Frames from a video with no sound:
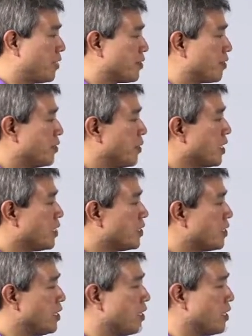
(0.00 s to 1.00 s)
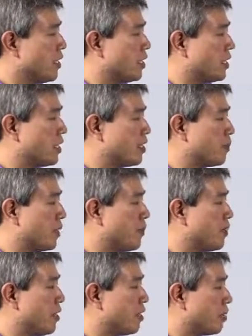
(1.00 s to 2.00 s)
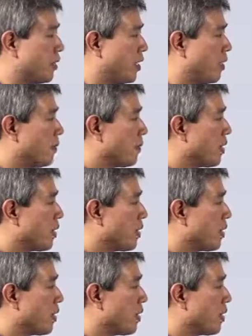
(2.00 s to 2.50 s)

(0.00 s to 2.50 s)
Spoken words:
So you can see there that Display P3